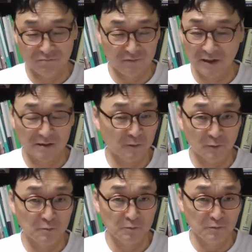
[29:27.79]
just
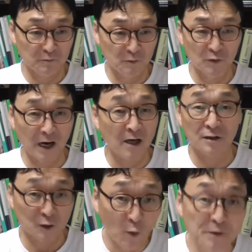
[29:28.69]
doing
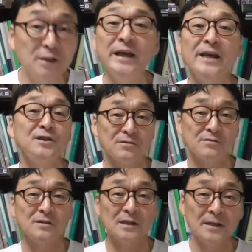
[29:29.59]
under the
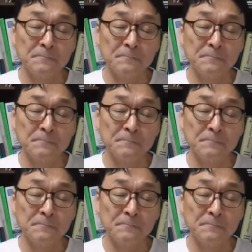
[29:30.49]
obligations